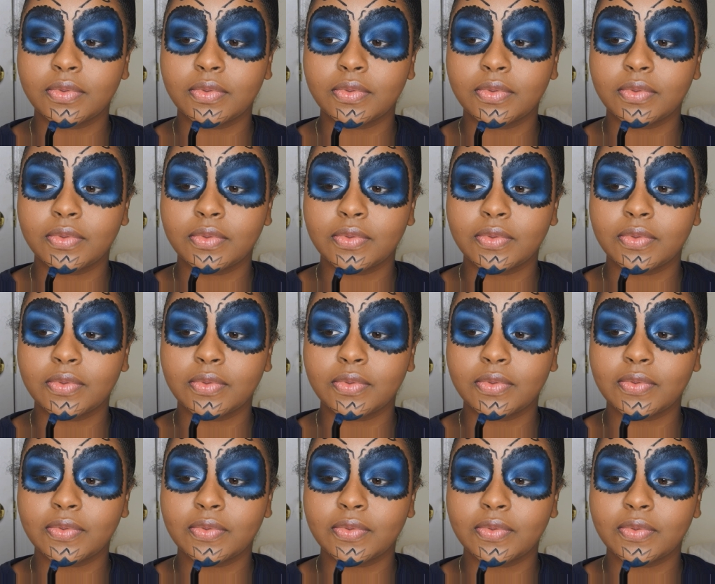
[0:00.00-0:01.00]
And that's how
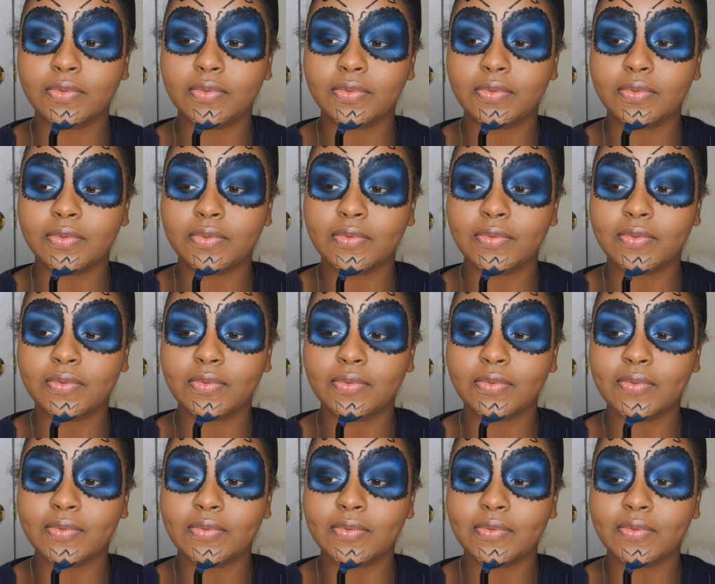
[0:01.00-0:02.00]
I created this eye.
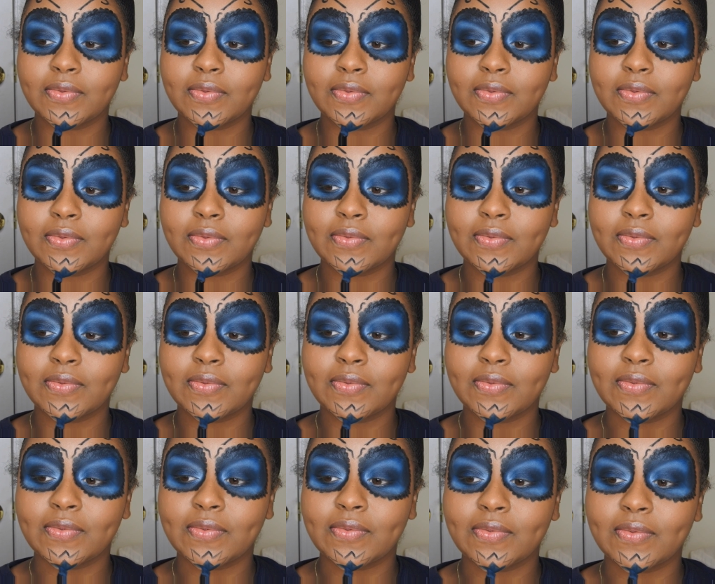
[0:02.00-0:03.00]
Now we're
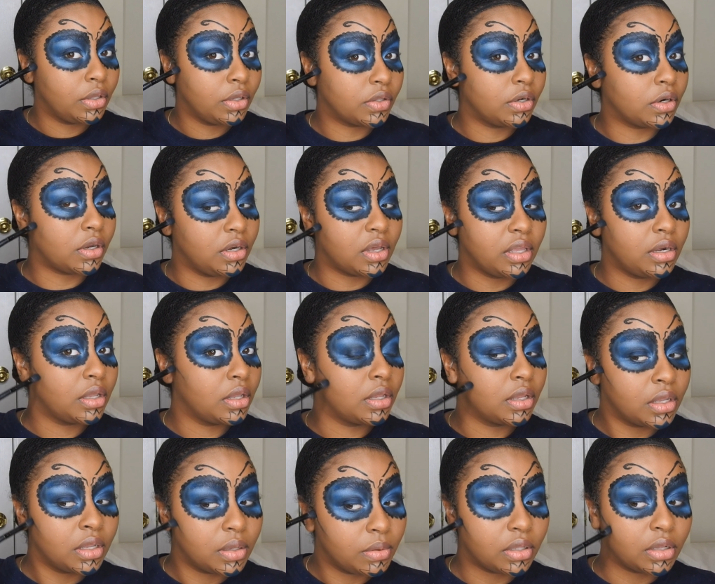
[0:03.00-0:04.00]
gonna go in
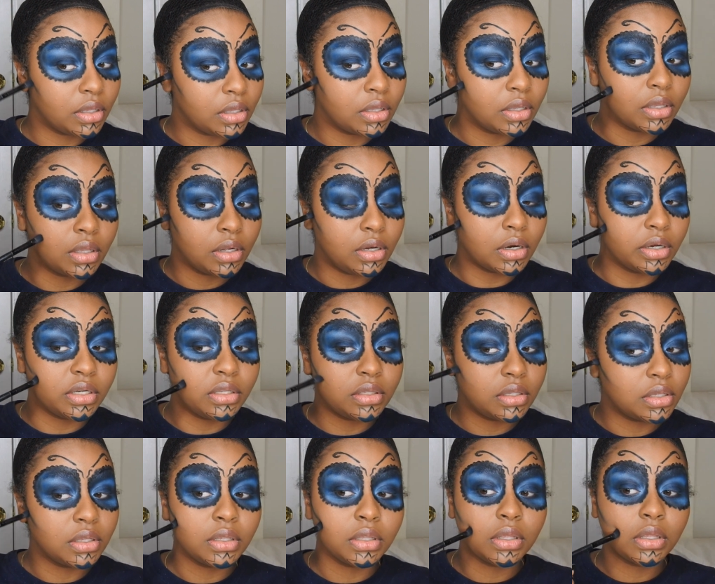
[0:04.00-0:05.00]
with the detail
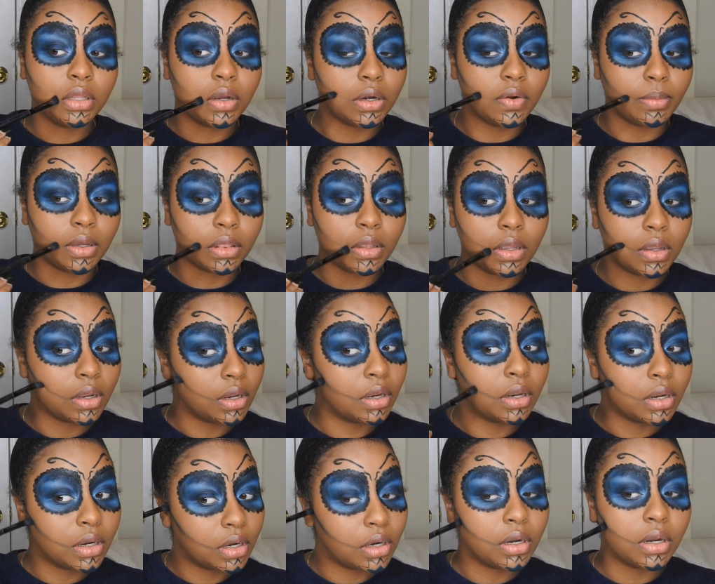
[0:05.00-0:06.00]
work. So here I
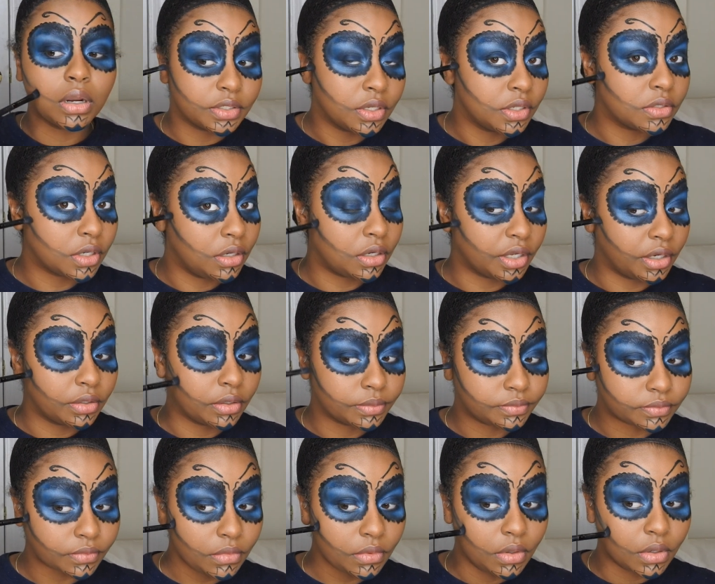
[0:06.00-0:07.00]
am drawing this line.
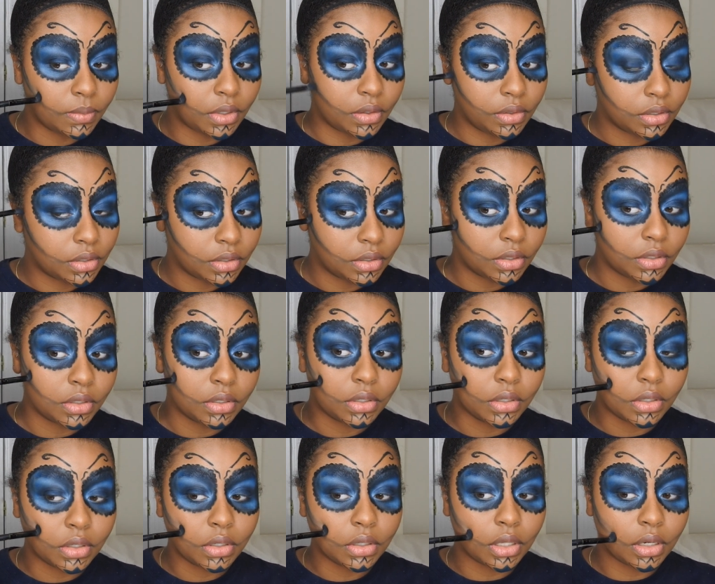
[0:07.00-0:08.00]
You want to draw it from
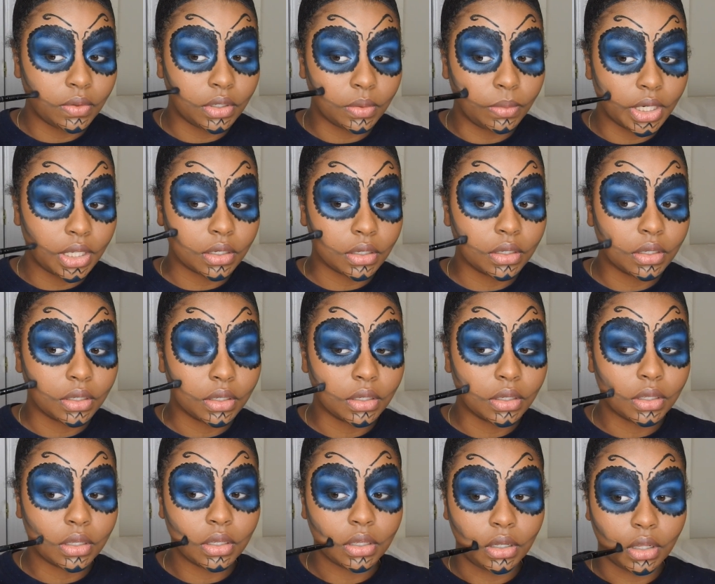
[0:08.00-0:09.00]
a bit of the
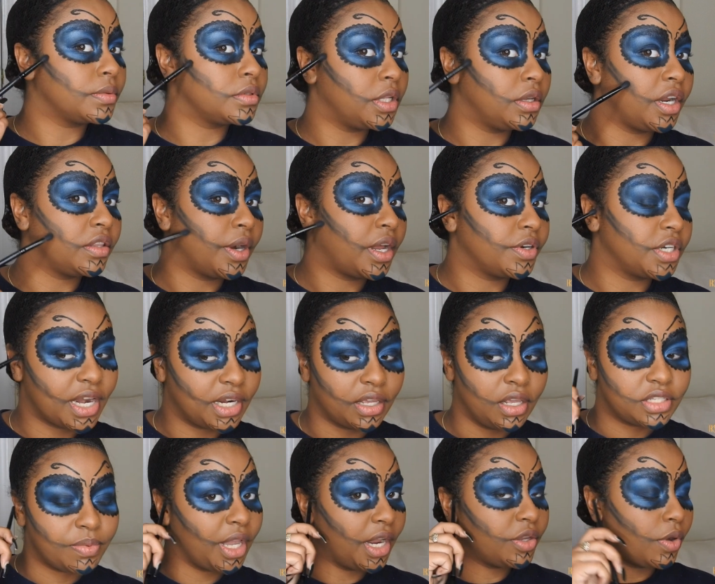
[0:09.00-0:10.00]
top of the ear,
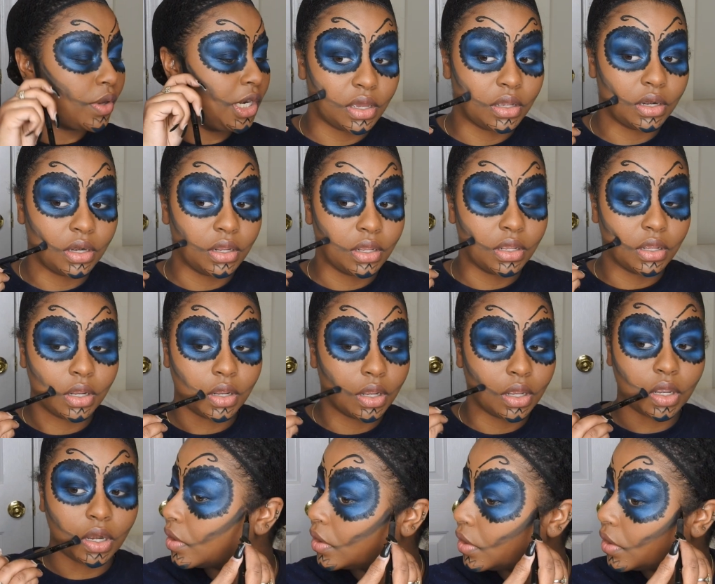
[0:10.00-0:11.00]
and
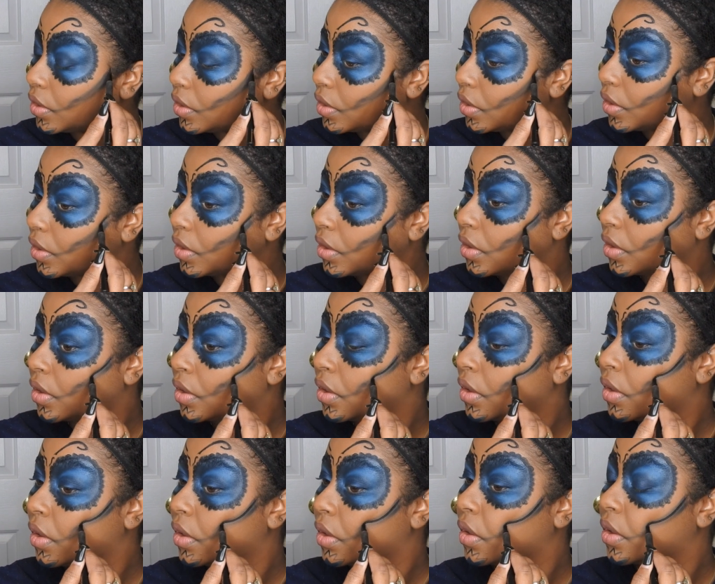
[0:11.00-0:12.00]
you see the shape
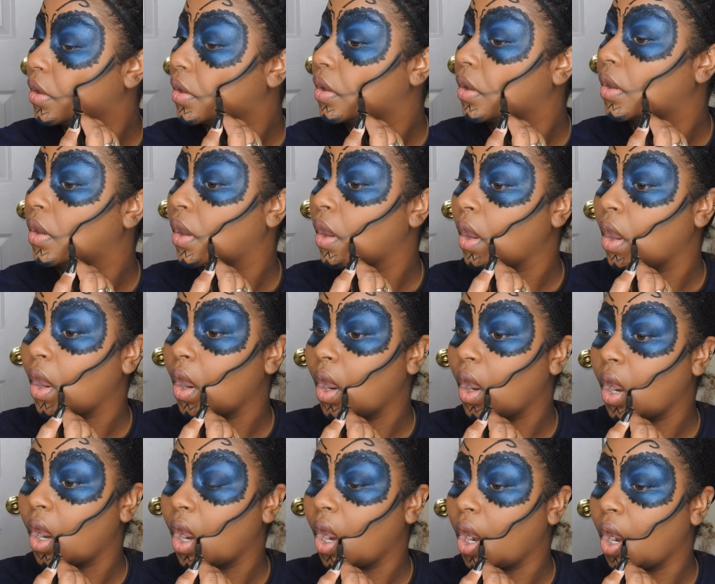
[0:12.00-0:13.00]
there, curve it down.
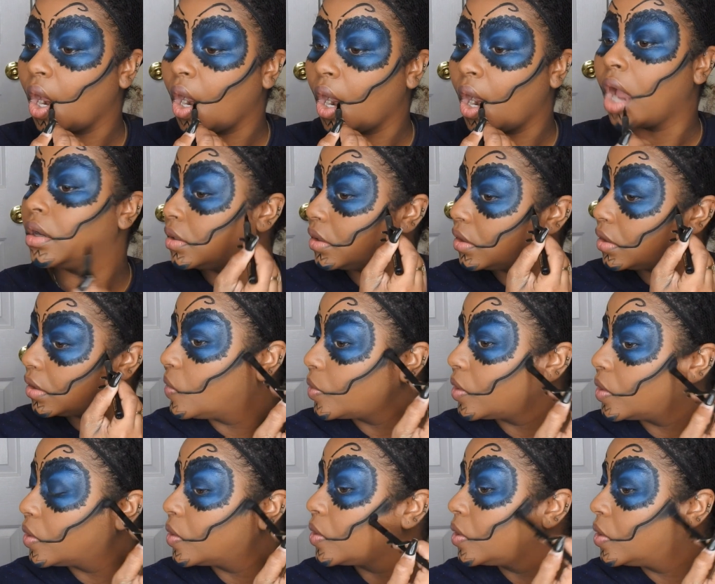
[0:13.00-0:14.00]
Then you're just
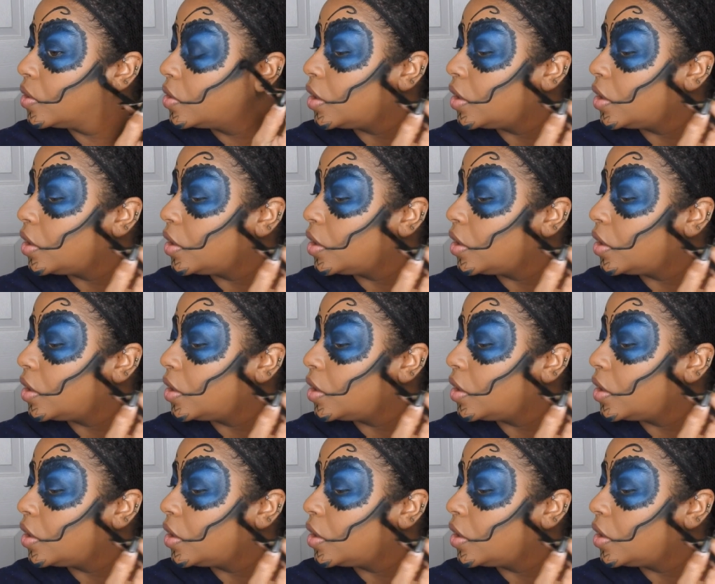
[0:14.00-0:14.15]
gonna